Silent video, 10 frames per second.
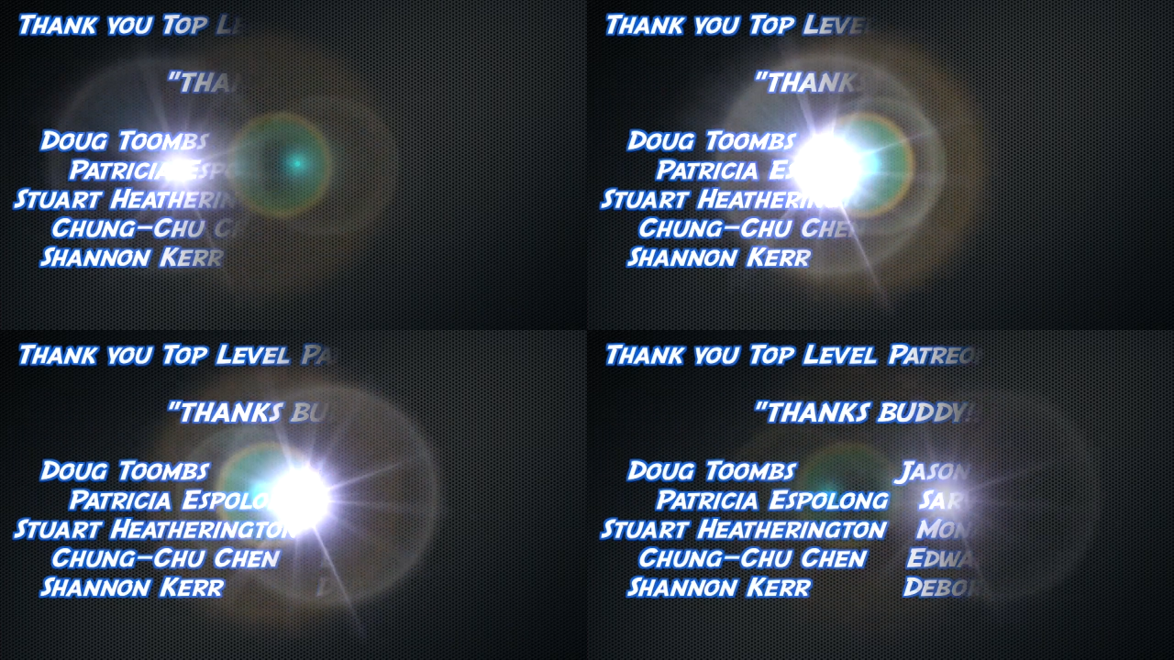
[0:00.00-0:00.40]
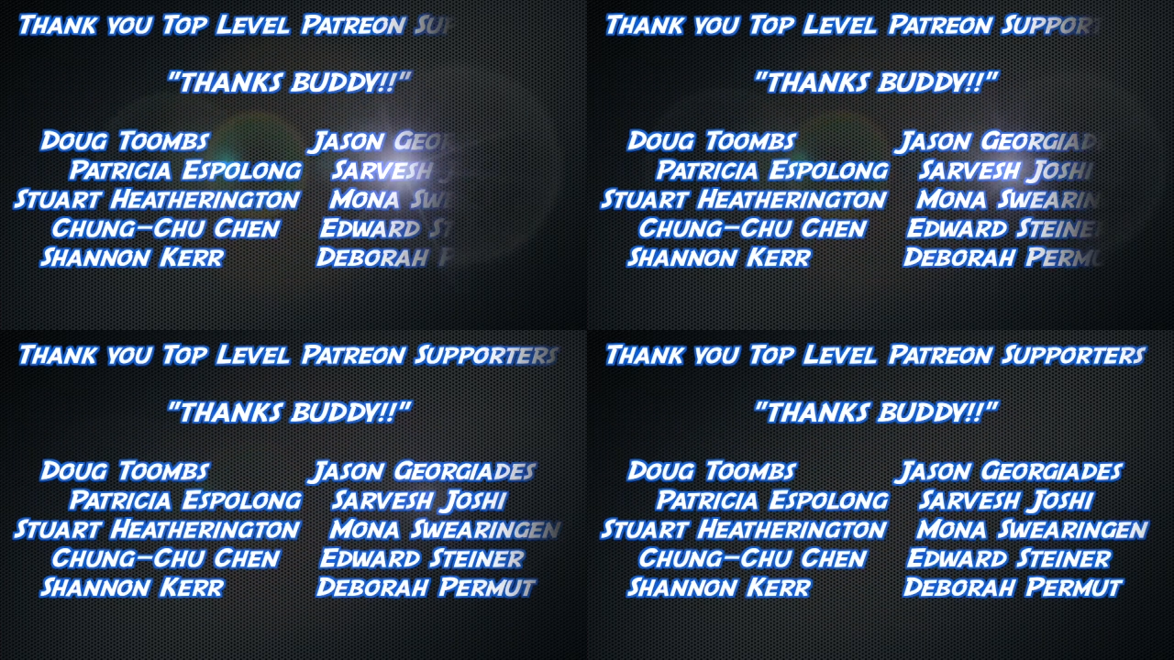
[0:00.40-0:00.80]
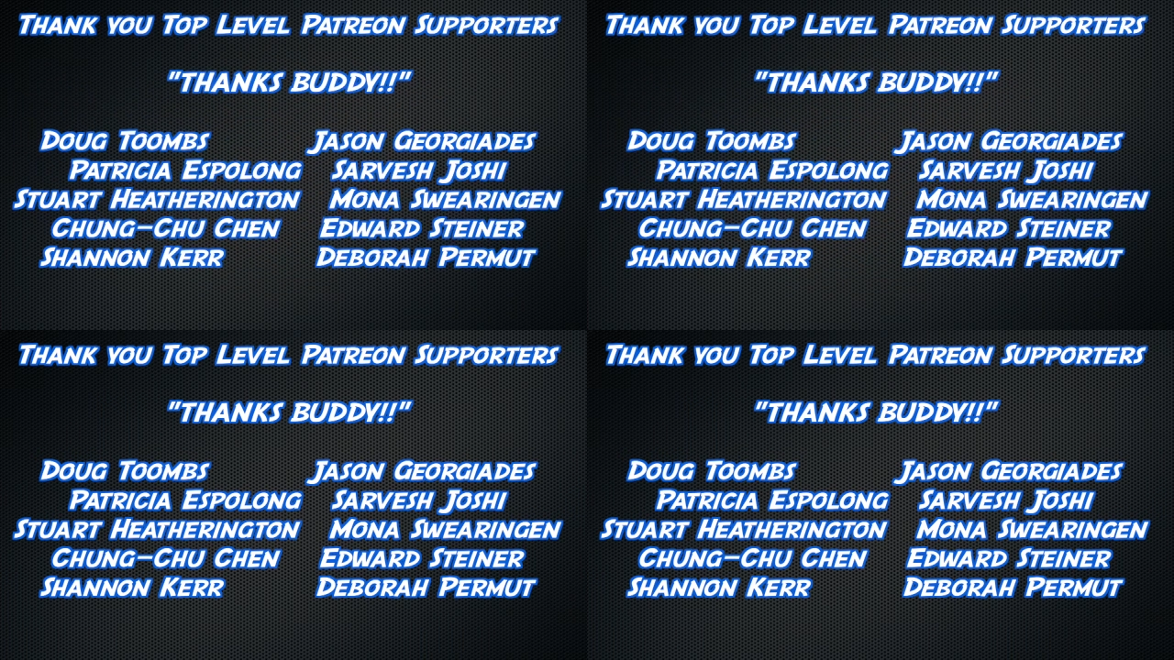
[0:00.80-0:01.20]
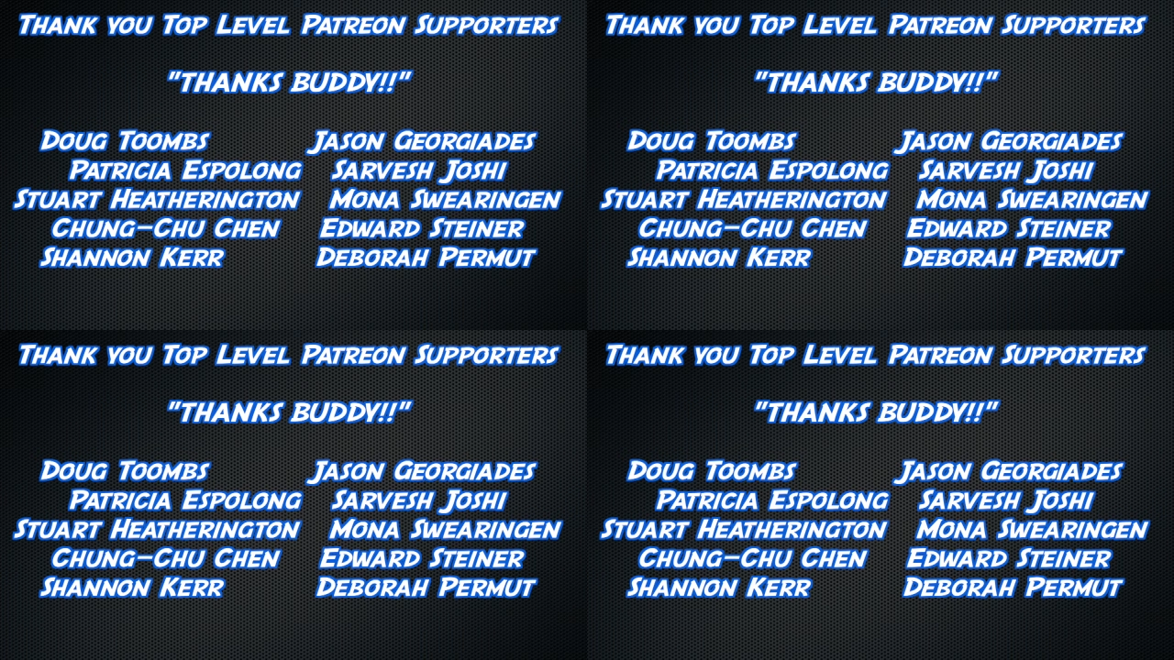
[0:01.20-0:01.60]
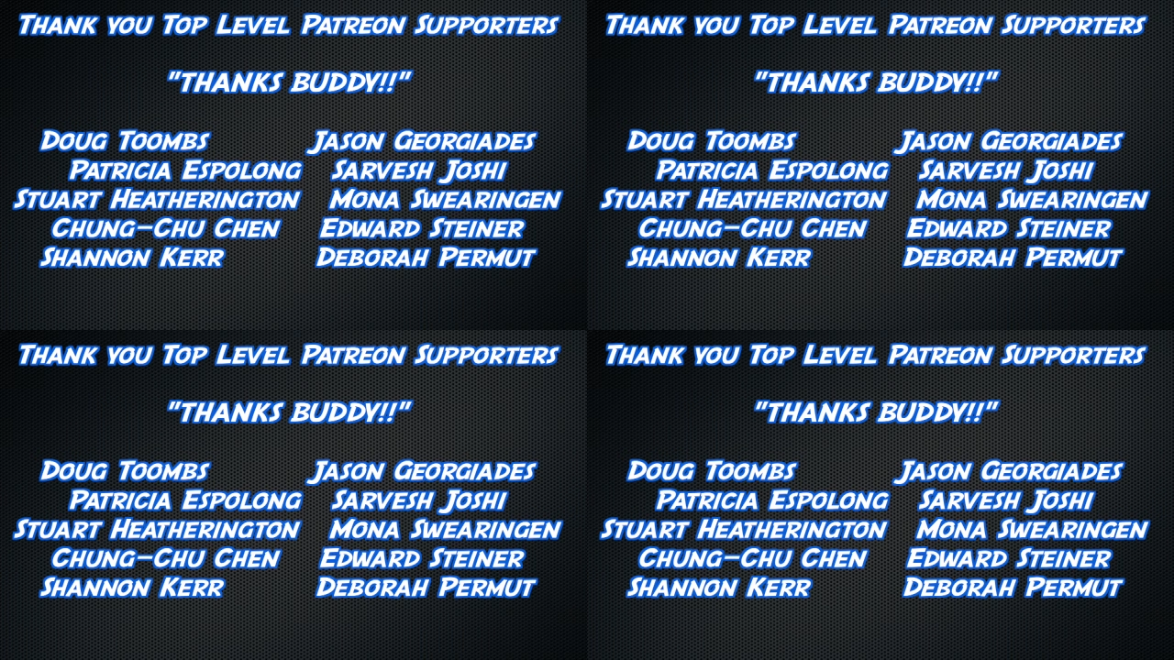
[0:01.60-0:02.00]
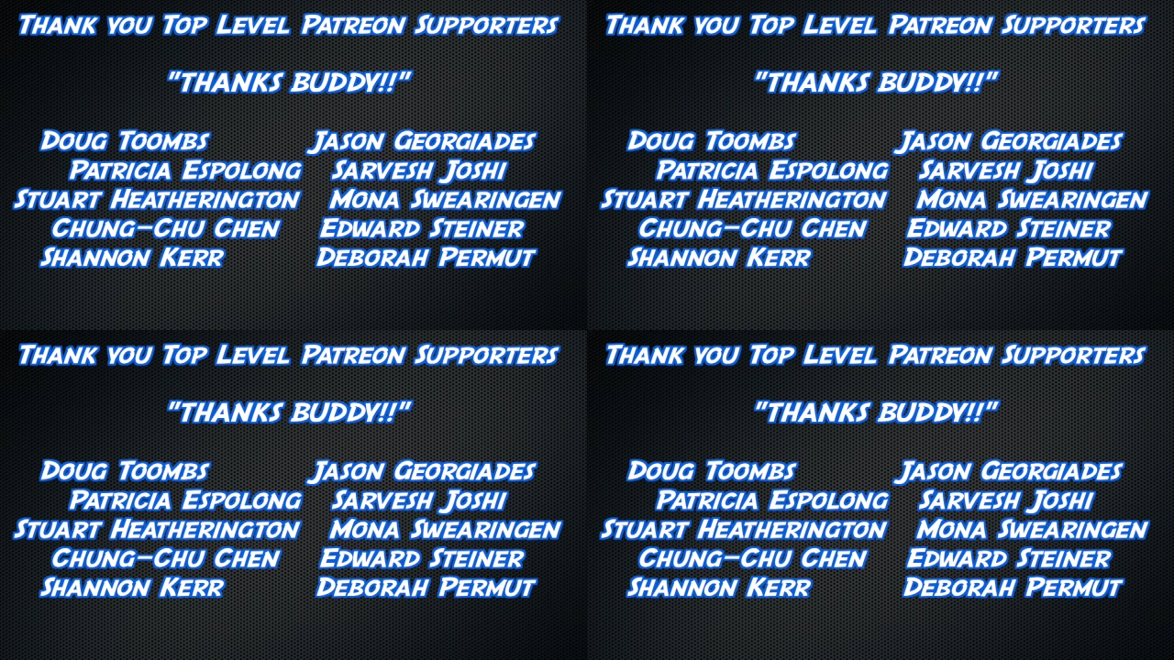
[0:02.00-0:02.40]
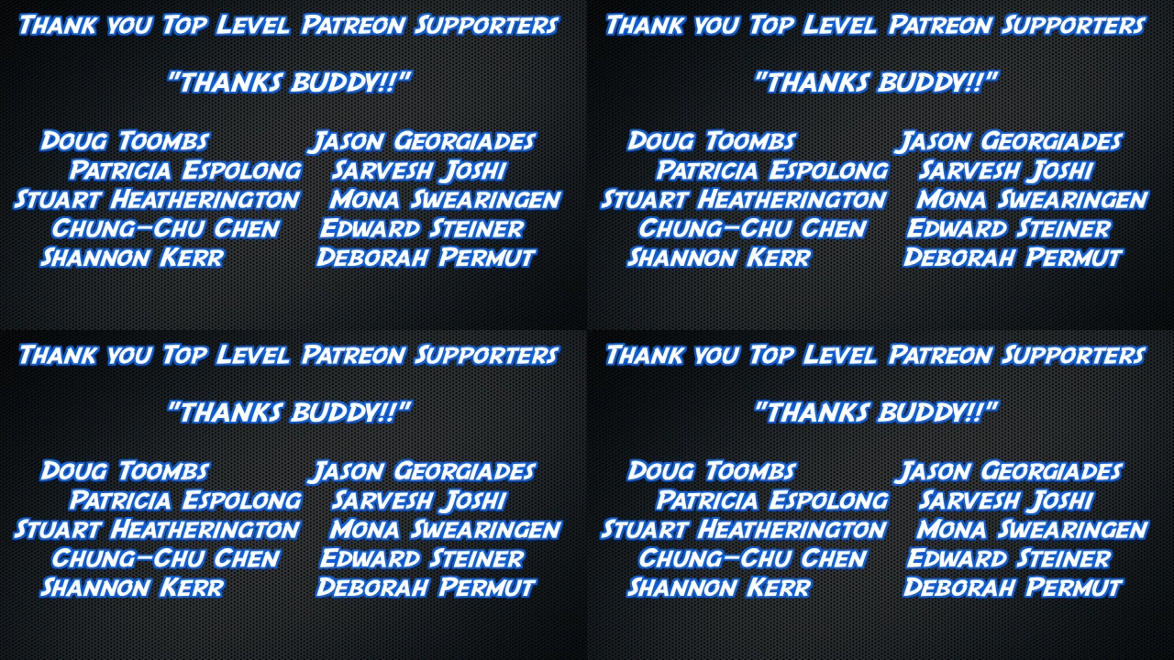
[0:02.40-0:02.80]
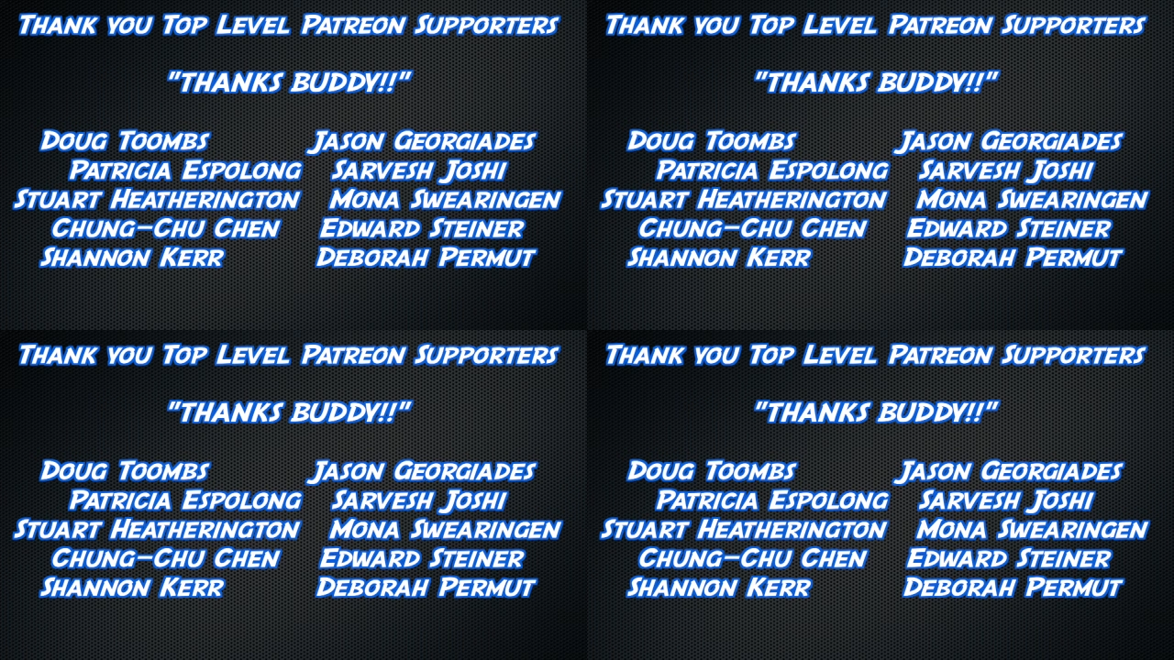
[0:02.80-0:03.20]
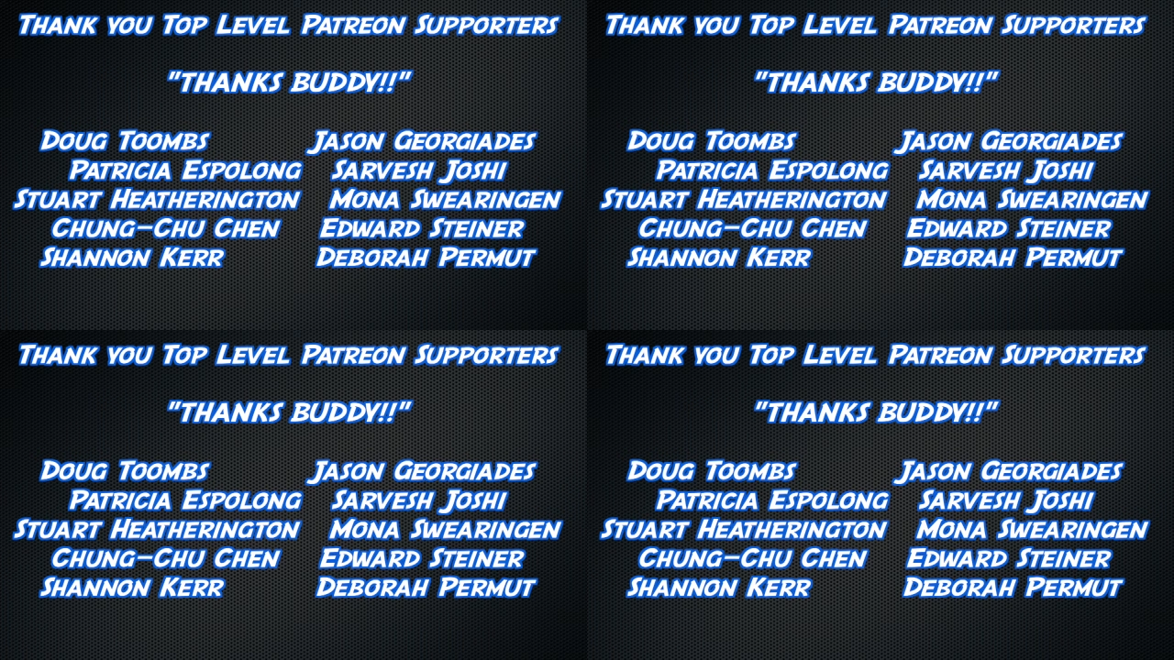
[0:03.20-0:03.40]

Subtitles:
(no speaker visible)